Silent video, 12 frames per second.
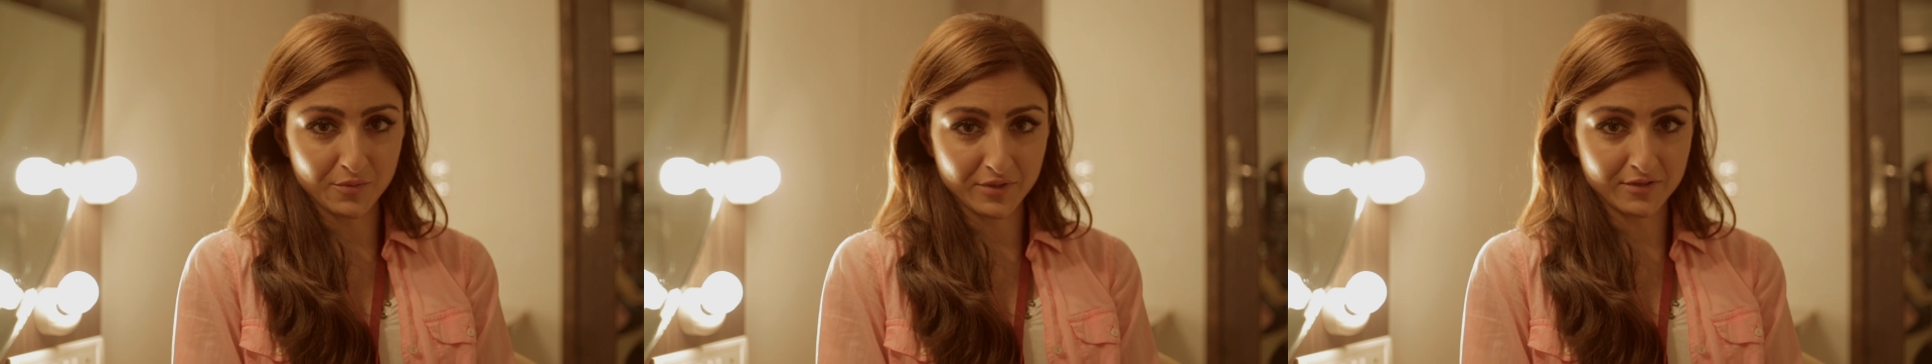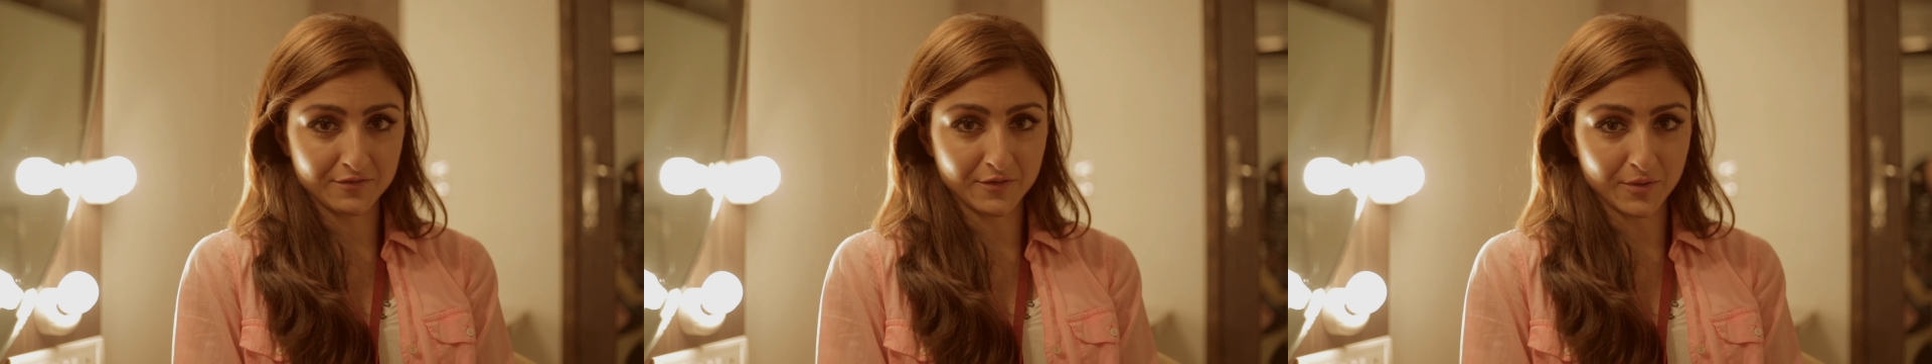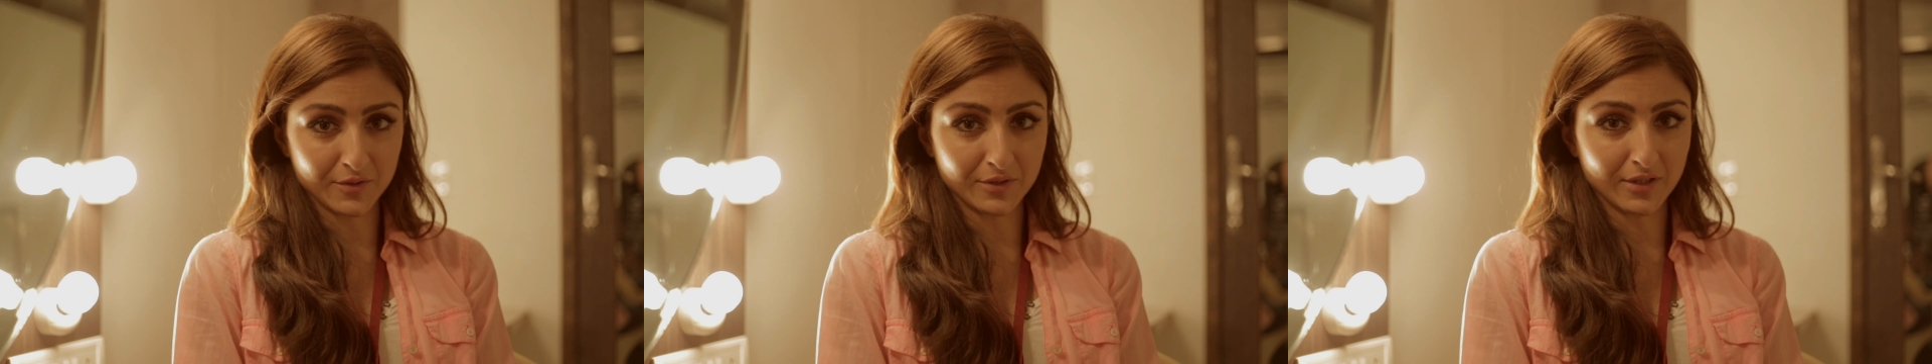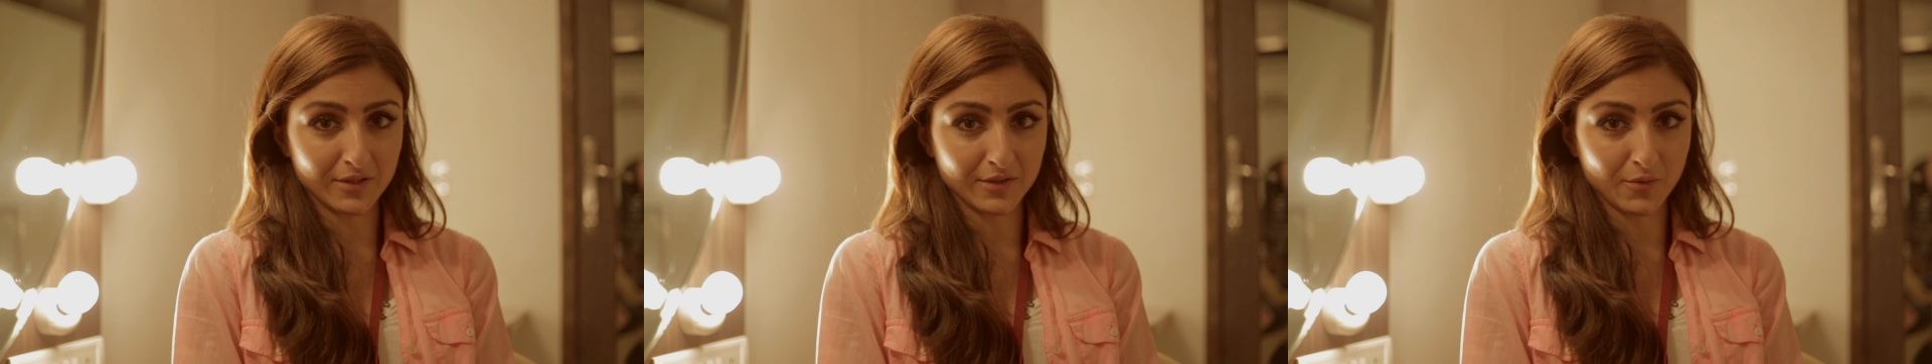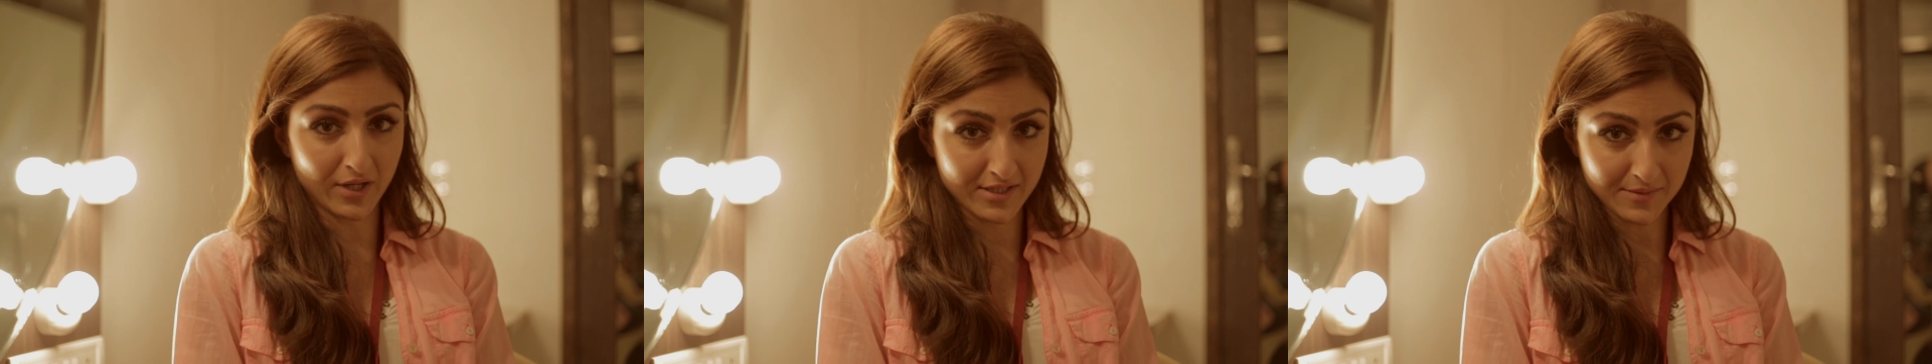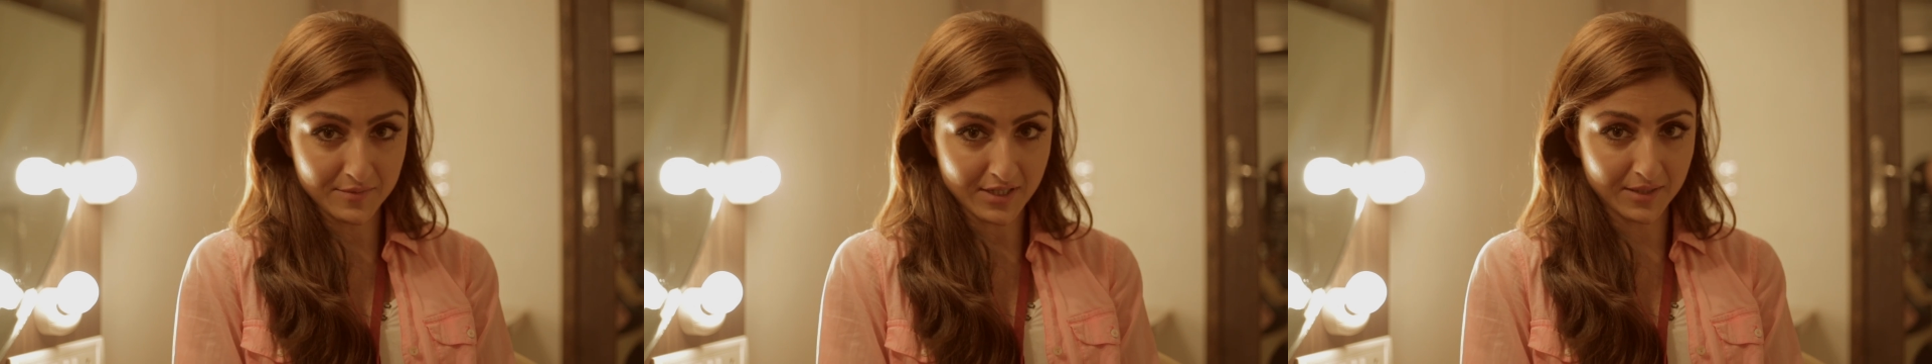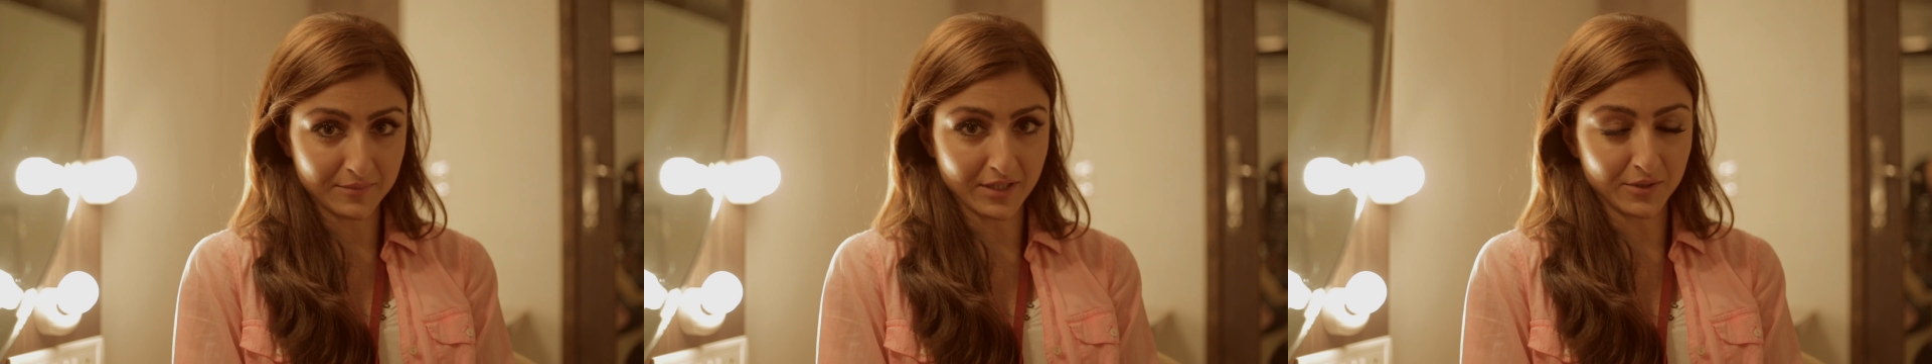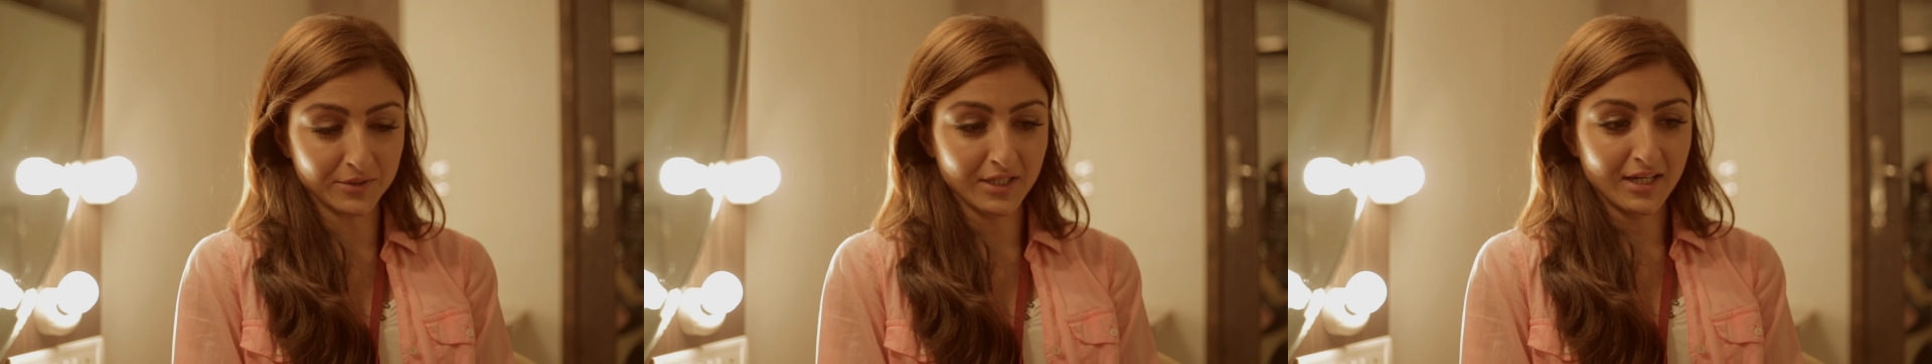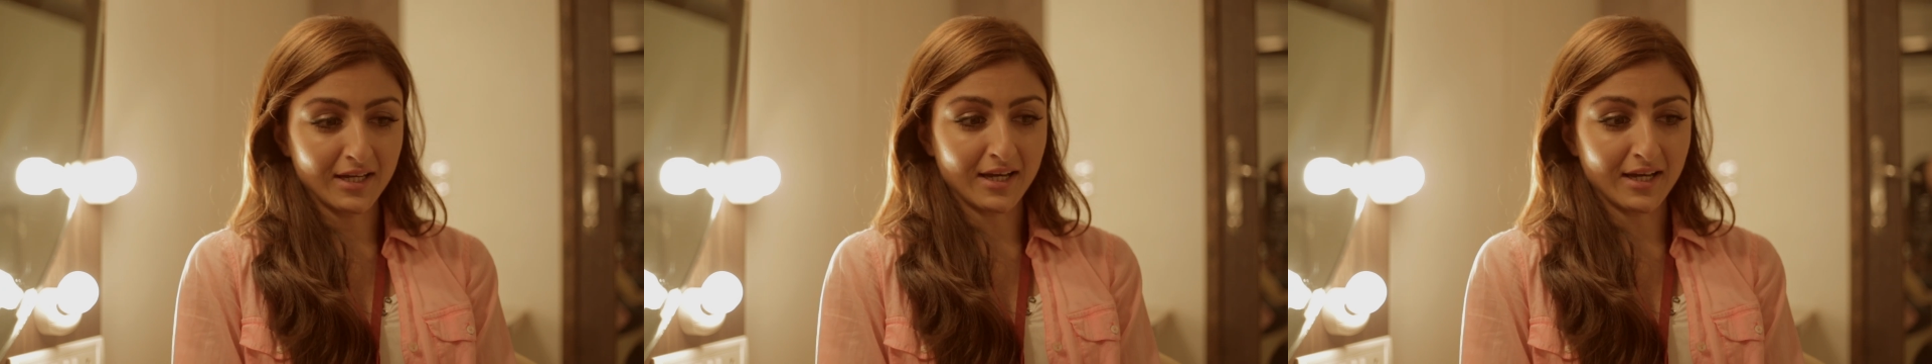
work with her for quite some time now.